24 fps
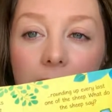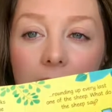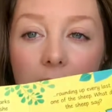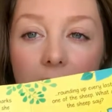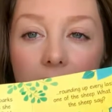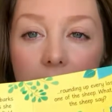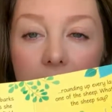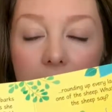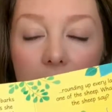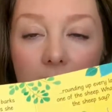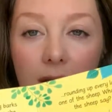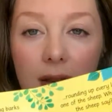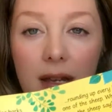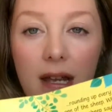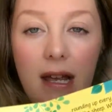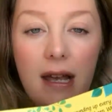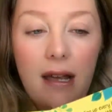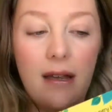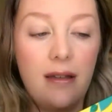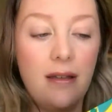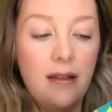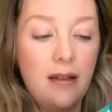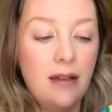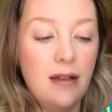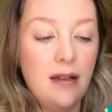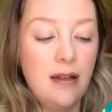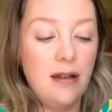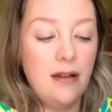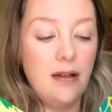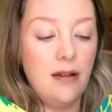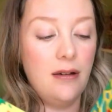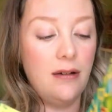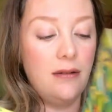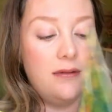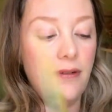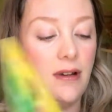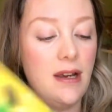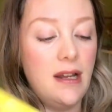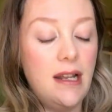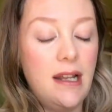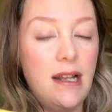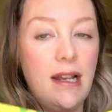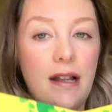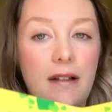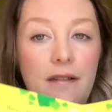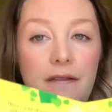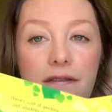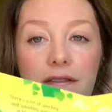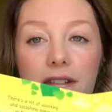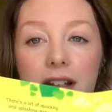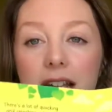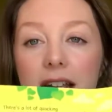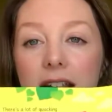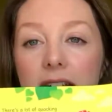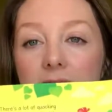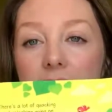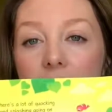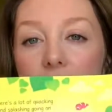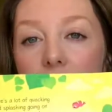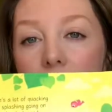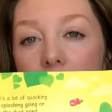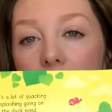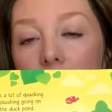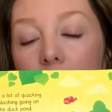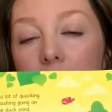And so yeah, really lovely.